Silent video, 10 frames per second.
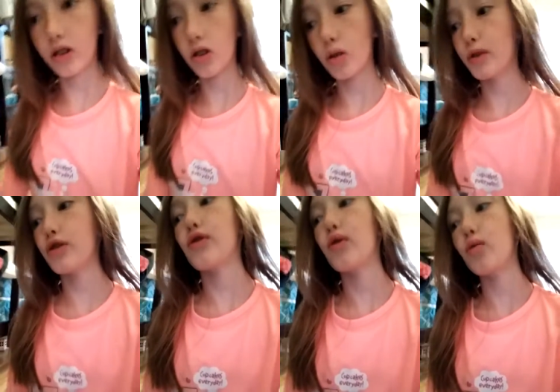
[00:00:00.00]
so much
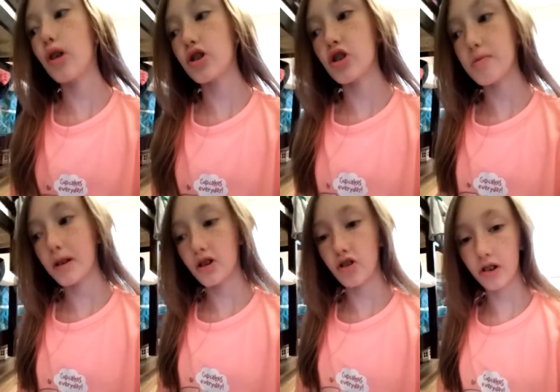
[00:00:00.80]
for watching. Make
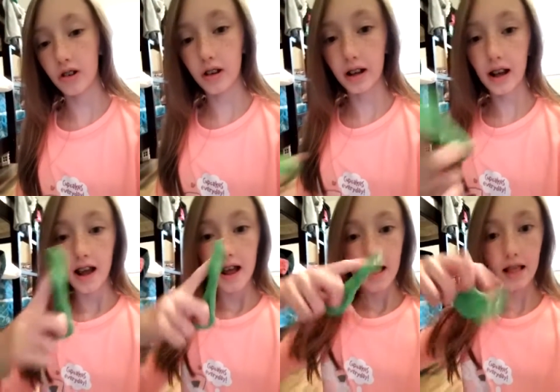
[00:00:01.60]
sure to click
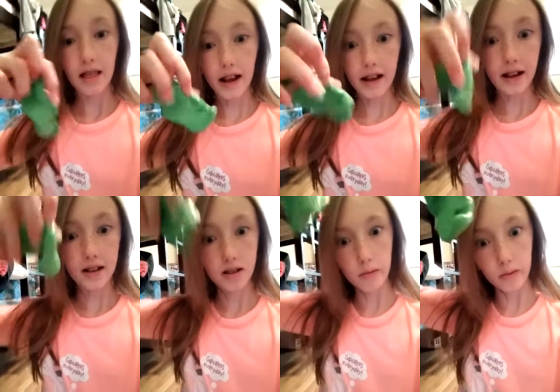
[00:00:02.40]
like and
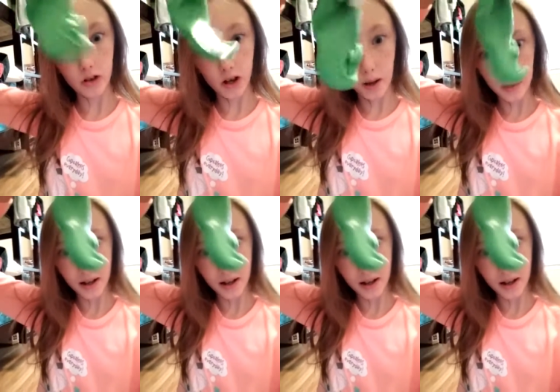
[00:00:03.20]
subscribe and